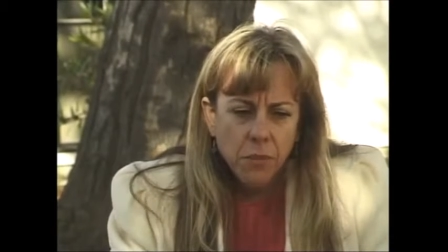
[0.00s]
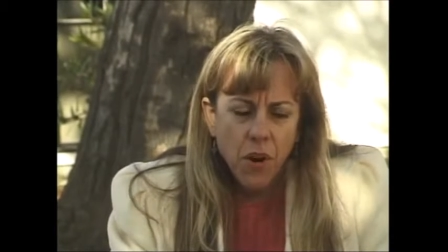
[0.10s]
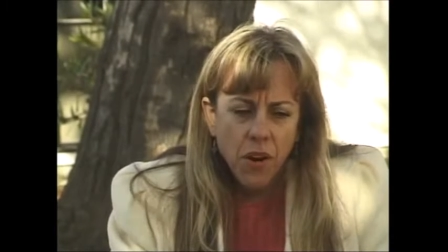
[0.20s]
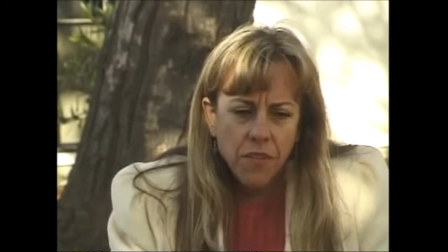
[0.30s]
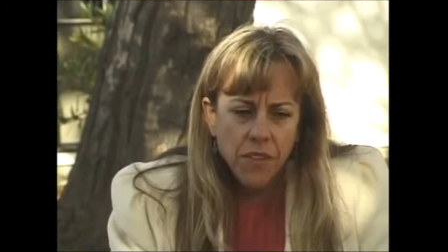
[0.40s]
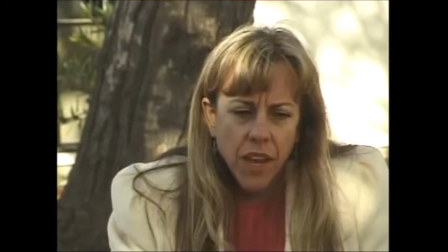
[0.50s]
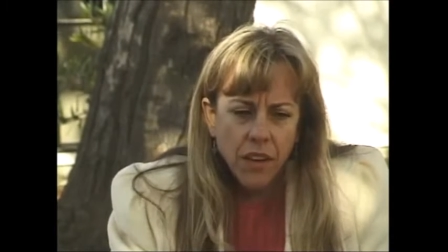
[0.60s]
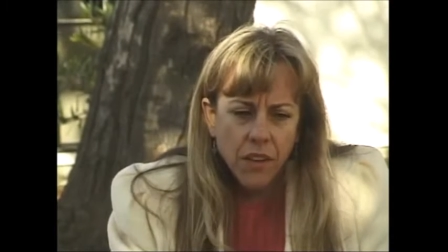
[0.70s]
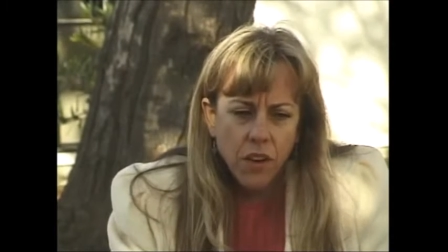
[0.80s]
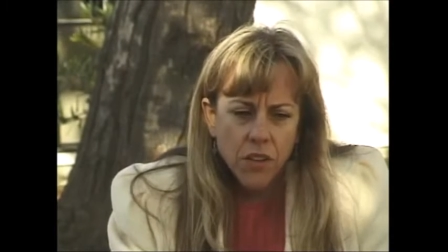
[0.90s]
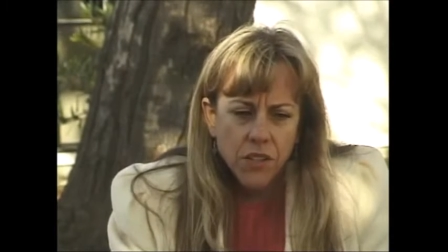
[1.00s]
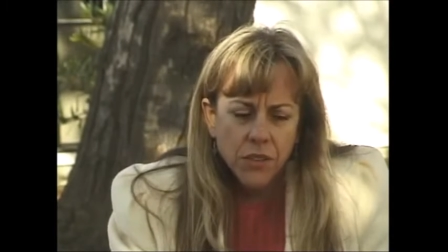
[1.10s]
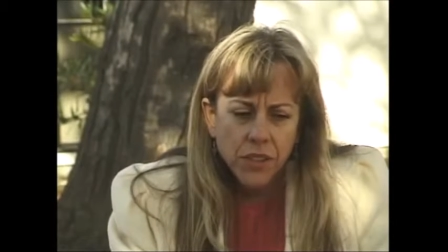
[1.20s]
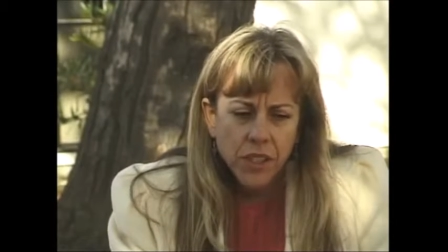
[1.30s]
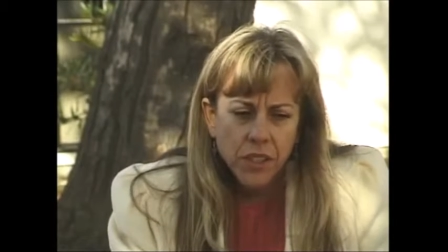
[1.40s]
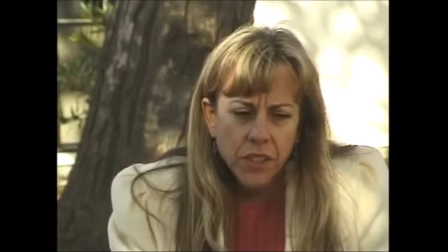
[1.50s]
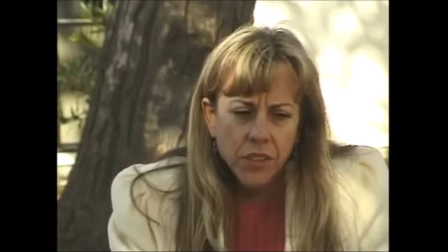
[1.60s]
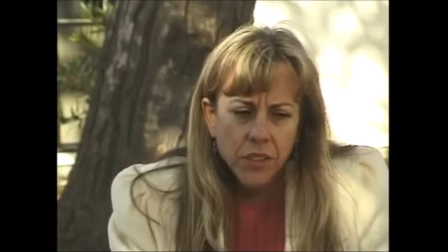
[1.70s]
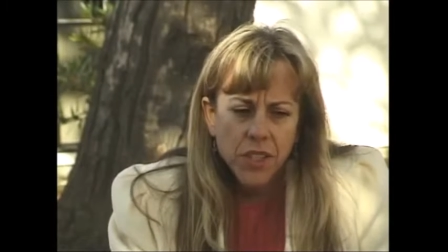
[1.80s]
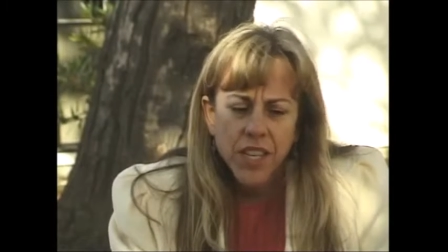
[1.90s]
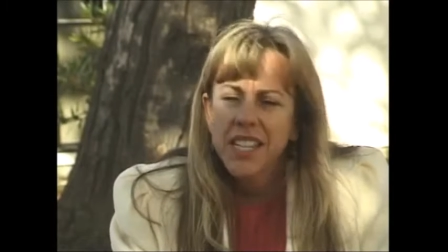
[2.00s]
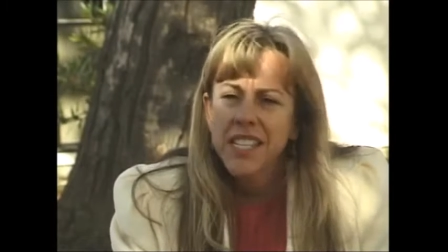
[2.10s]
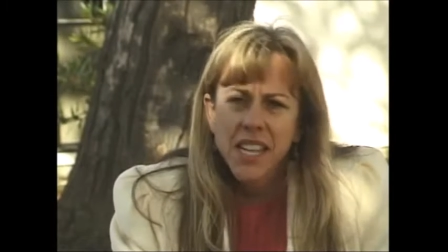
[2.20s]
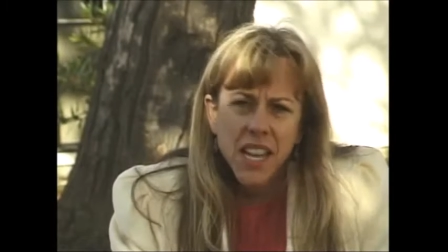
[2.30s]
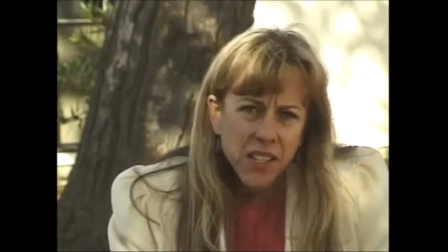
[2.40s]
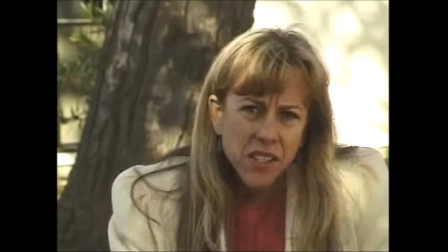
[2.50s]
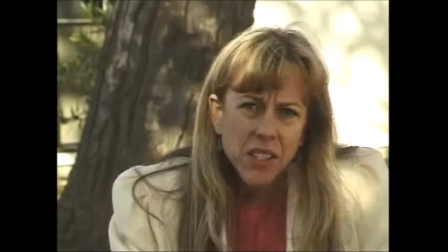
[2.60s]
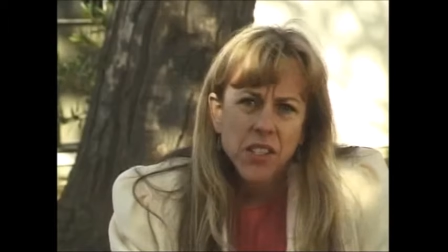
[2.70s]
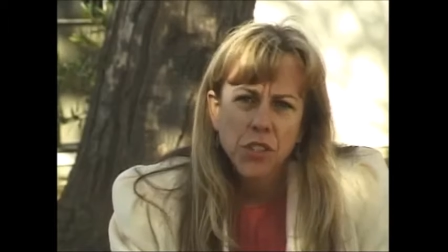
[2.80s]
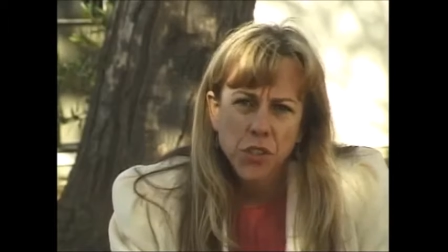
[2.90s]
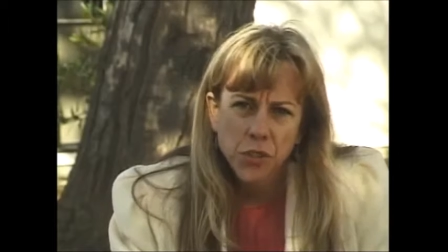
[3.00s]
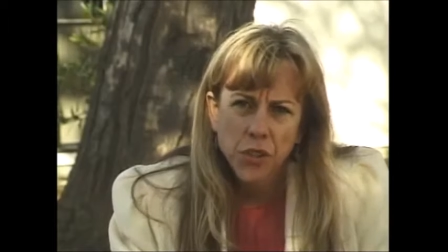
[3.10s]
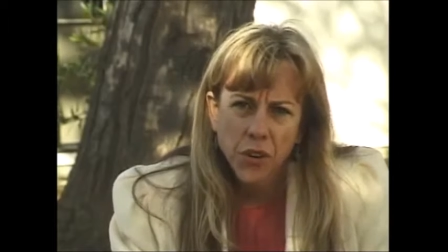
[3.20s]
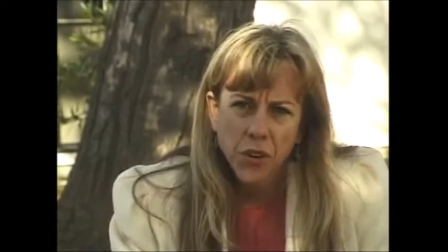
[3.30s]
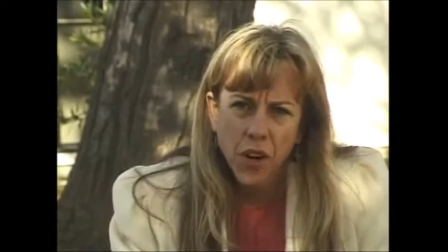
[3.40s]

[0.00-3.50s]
part of that also includes intent to do no